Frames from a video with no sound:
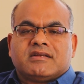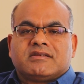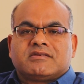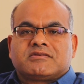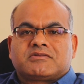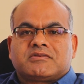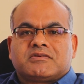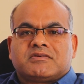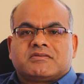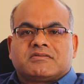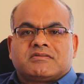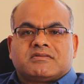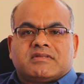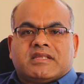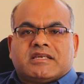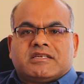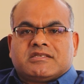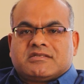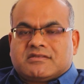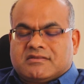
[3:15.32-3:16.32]
So
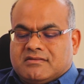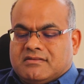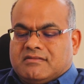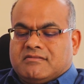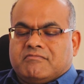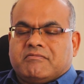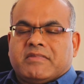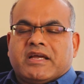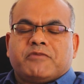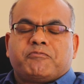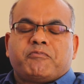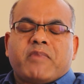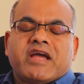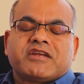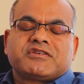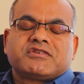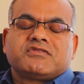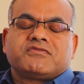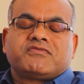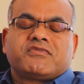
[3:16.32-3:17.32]
that is my
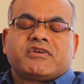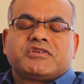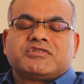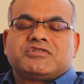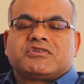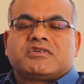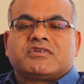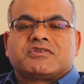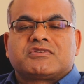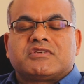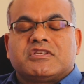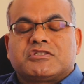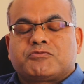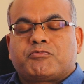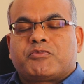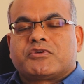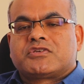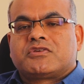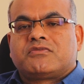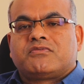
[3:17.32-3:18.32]
passion for education,
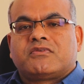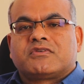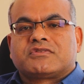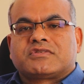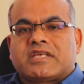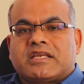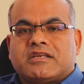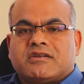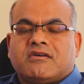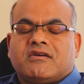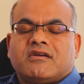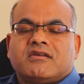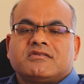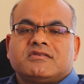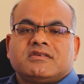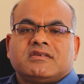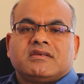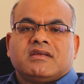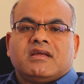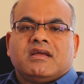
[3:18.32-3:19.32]
especially for
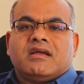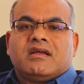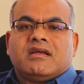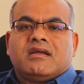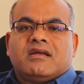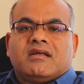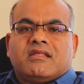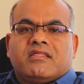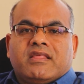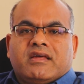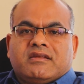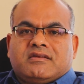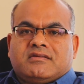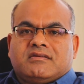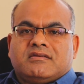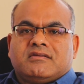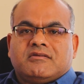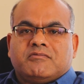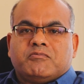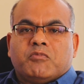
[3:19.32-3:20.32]
psychology,
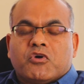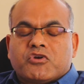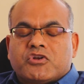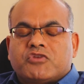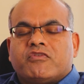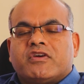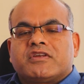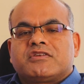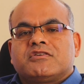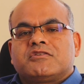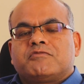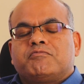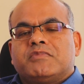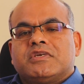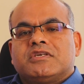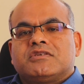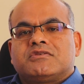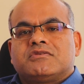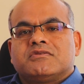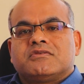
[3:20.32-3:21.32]
that motivated
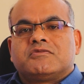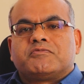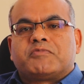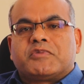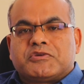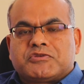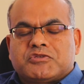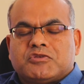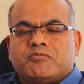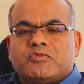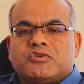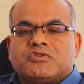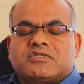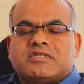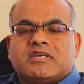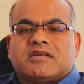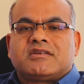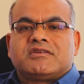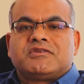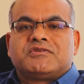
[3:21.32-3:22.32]
me to pursue my
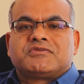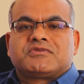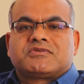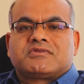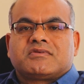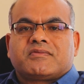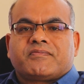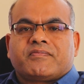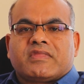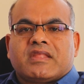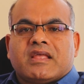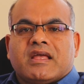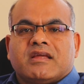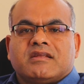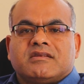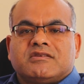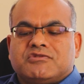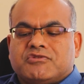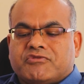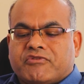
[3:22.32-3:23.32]
studies
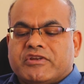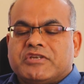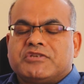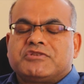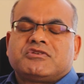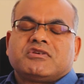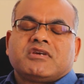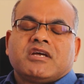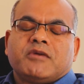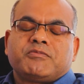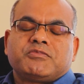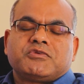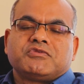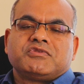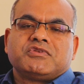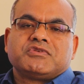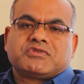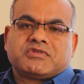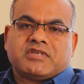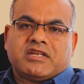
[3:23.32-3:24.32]
and reach up to
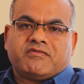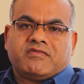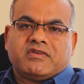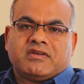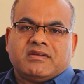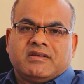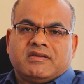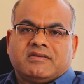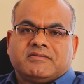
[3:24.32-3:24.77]
this level.